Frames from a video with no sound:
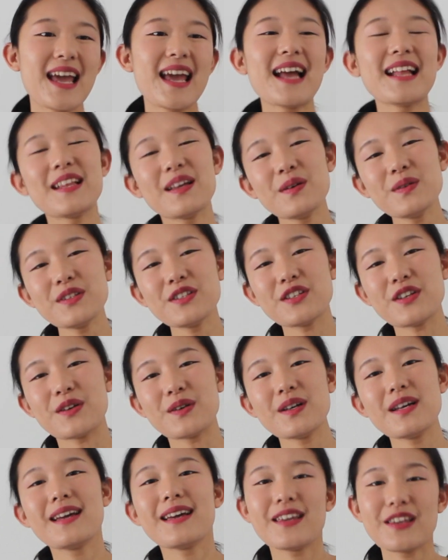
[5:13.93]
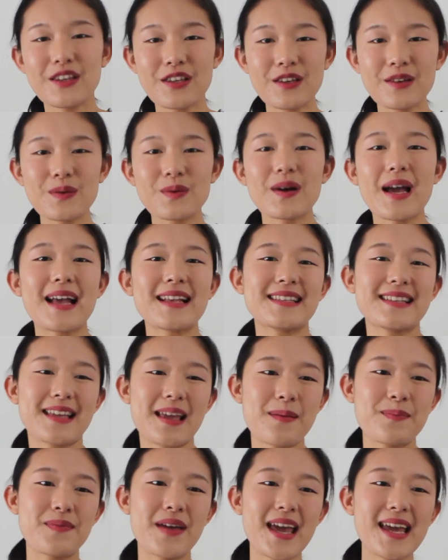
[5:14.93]
And also, you as a
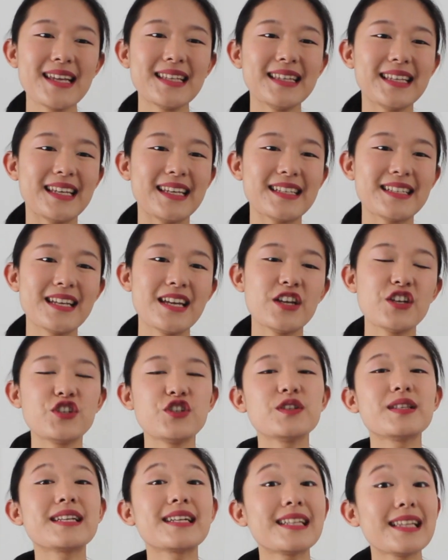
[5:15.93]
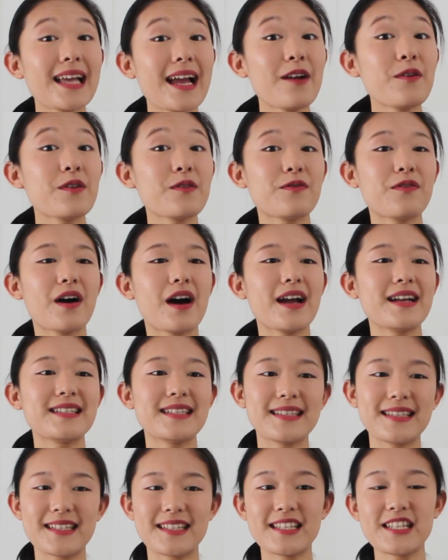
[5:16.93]
campaign lead should clarify
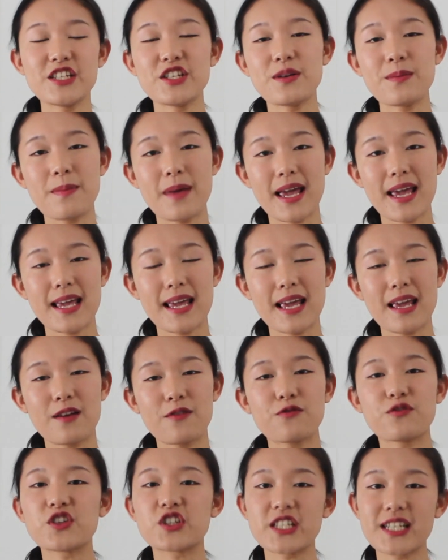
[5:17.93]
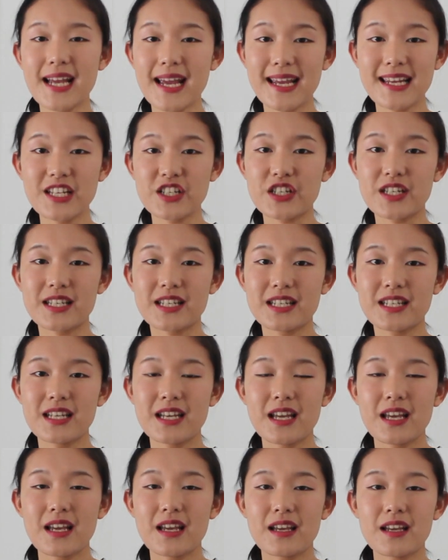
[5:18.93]
the decision making for
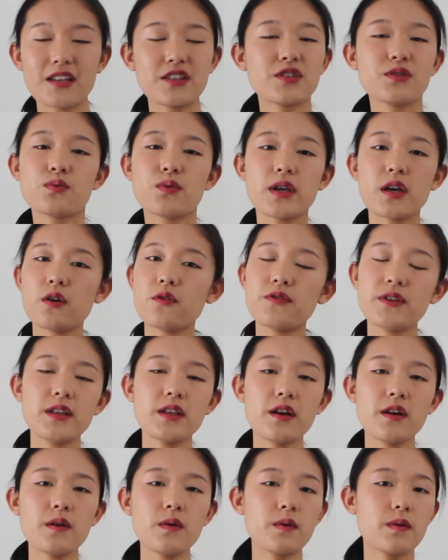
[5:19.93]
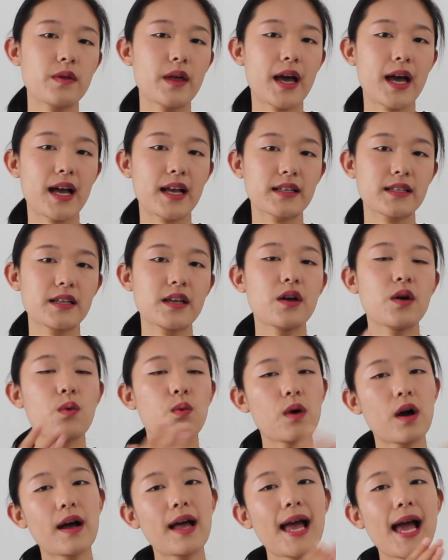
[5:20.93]
changes, because we often know that
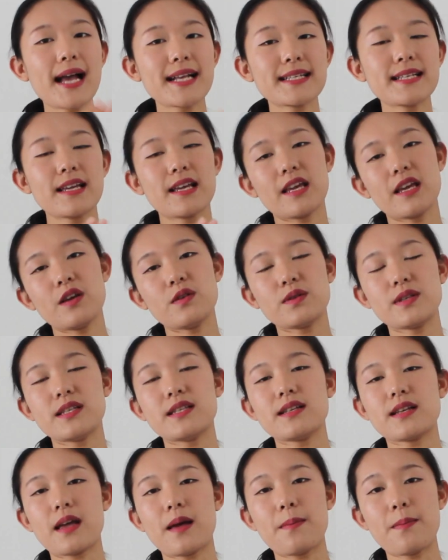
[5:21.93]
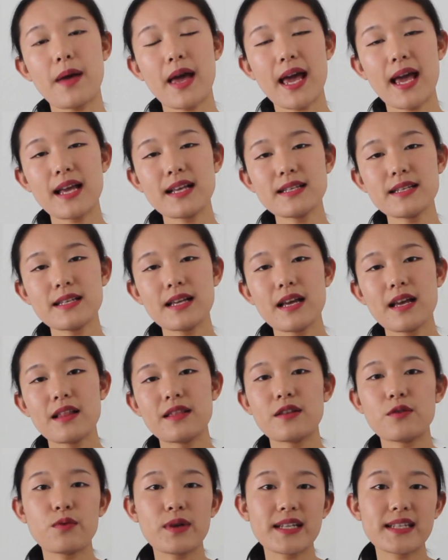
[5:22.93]
while execute the campaigns,
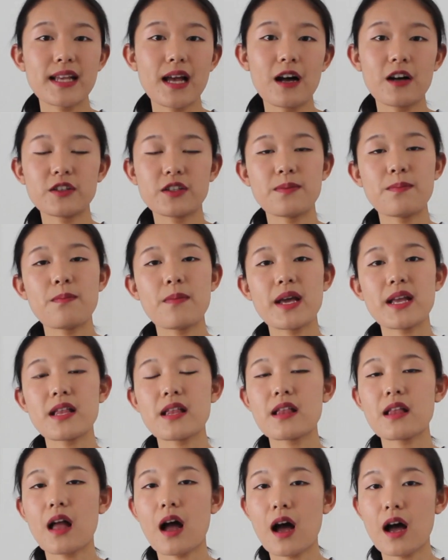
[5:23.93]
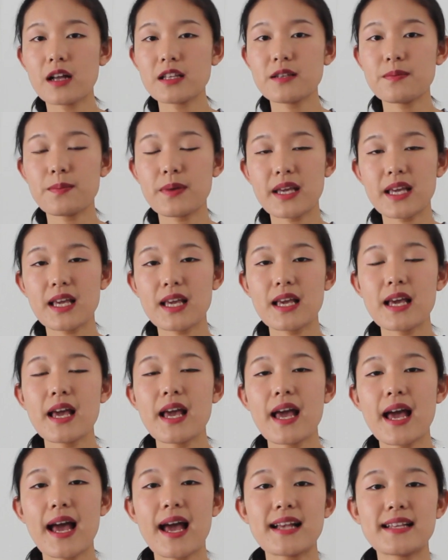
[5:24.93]
the result may not be
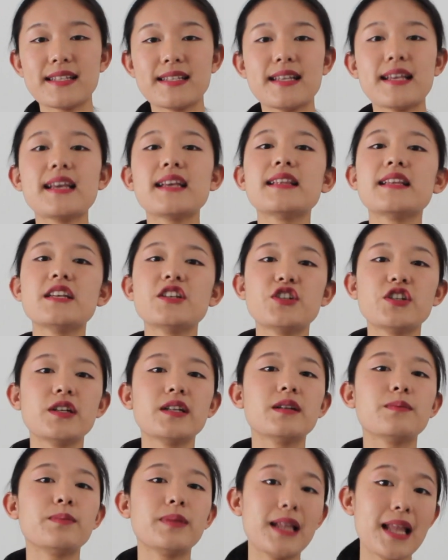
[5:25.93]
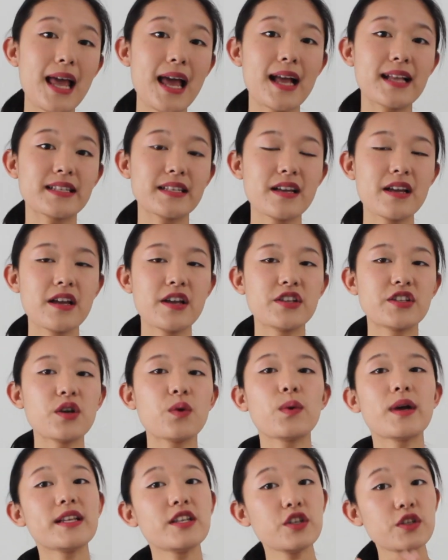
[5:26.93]
as the initially planned.
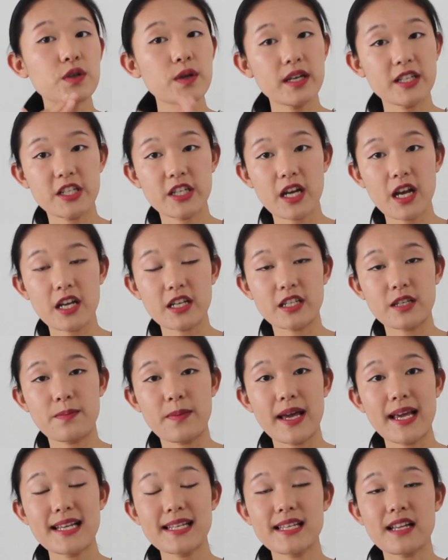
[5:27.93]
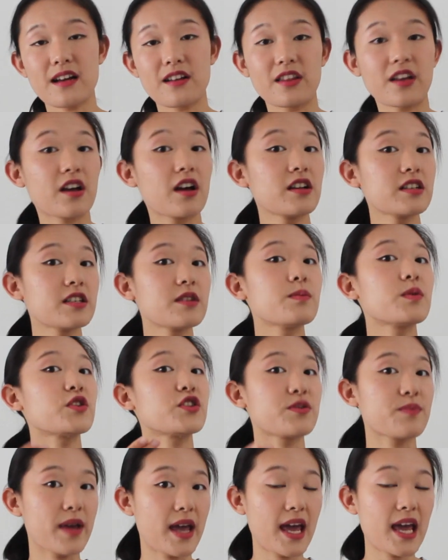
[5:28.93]
So we need to adjust based on the
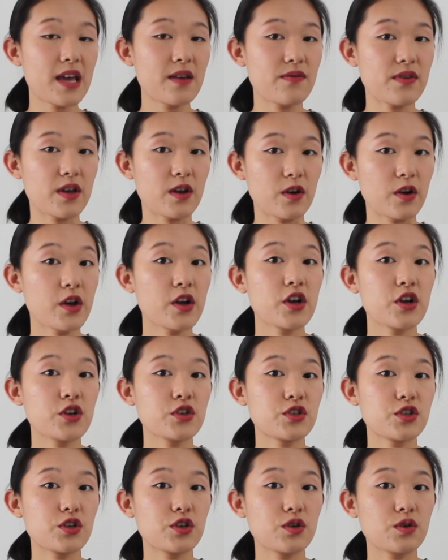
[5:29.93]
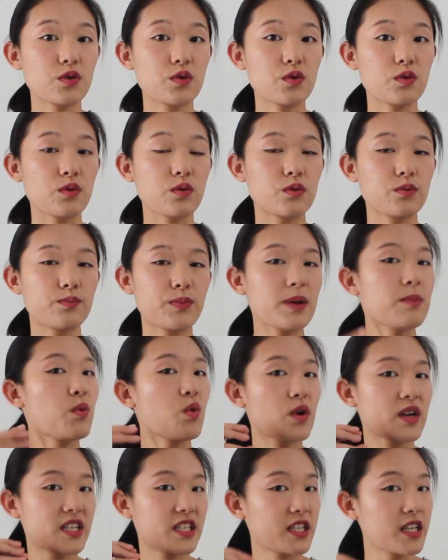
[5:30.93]
customer's behavior to be
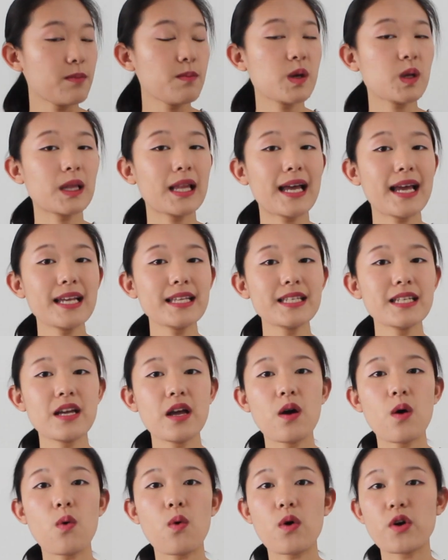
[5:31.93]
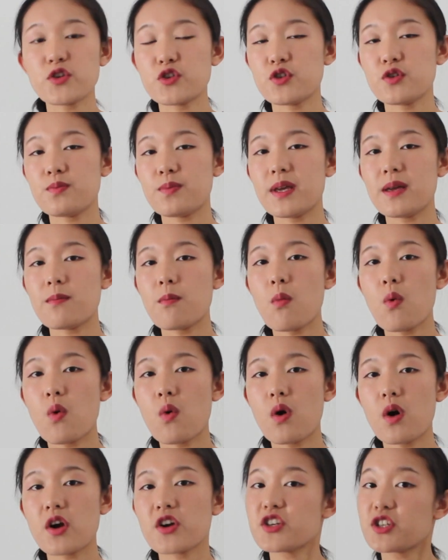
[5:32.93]
more stimulate or to be
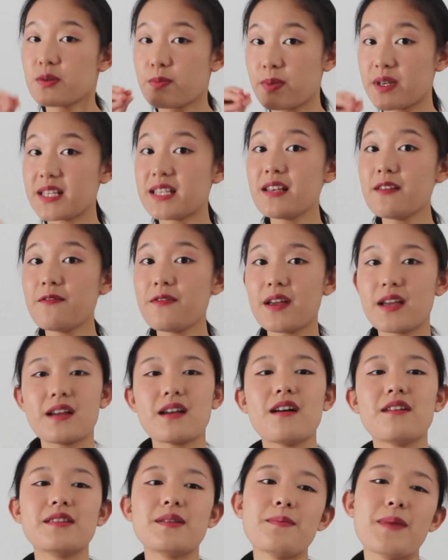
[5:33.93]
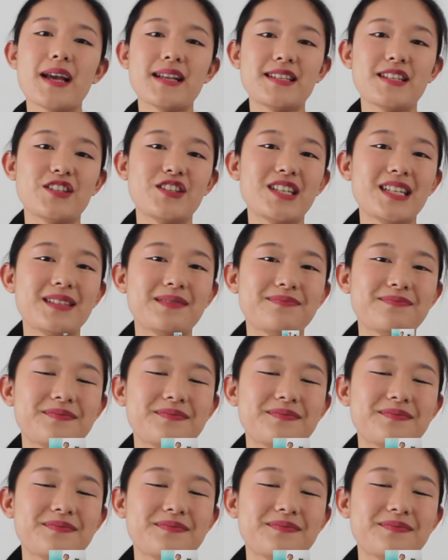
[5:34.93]
more specific on the messaging.